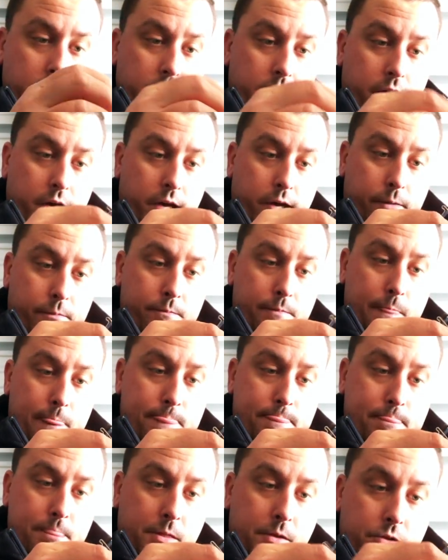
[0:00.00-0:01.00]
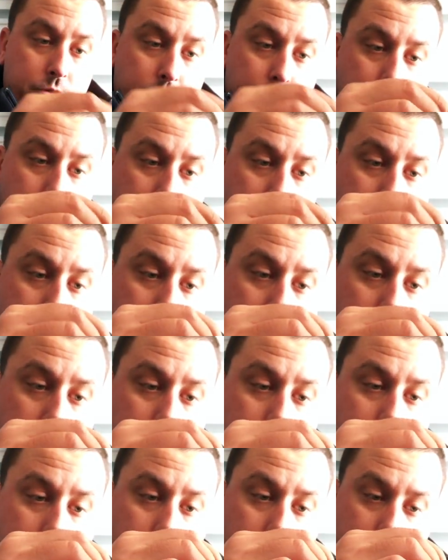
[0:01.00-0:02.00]
Um, you can
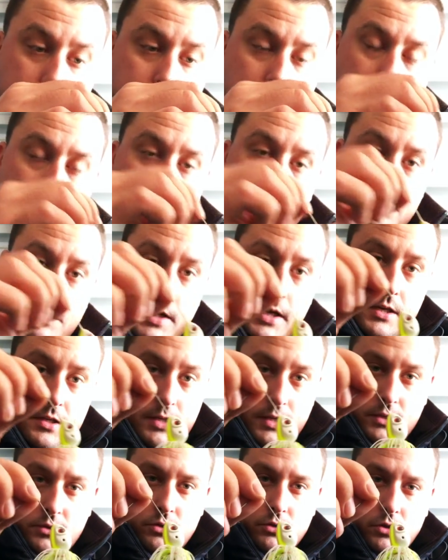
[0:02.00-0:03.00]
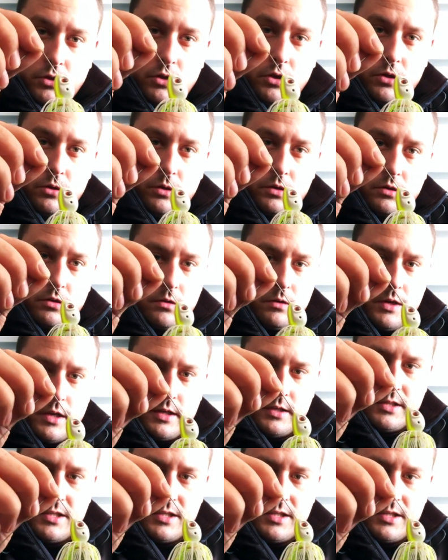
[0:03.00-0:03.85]
take this heavy bait and you can go and throw it out